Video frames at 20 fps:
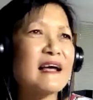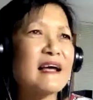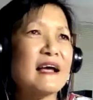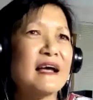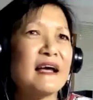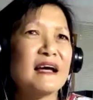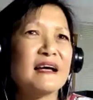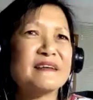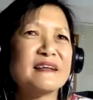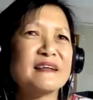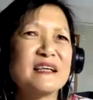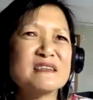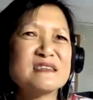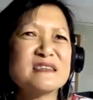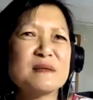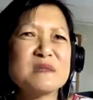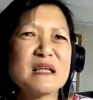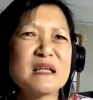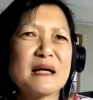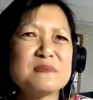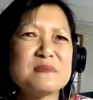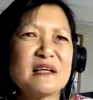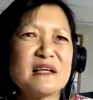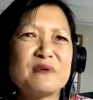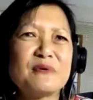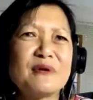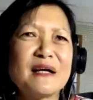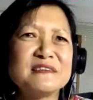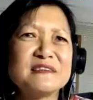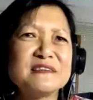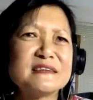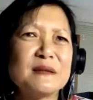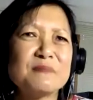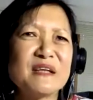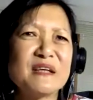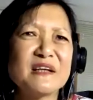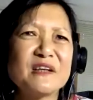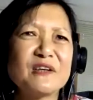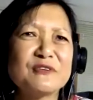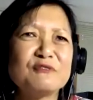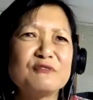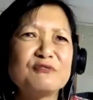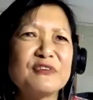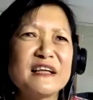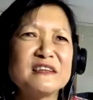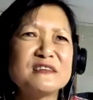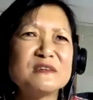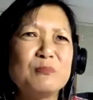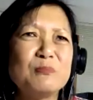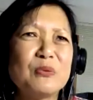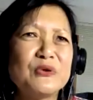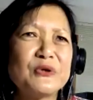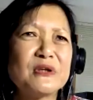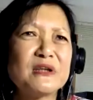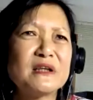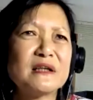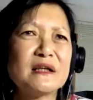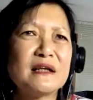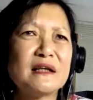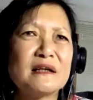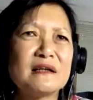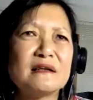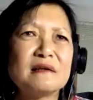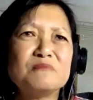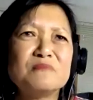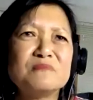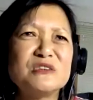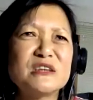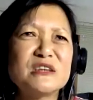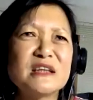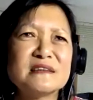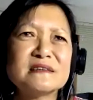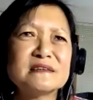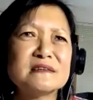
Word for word: And then sometimes I run something on Facebook, um, just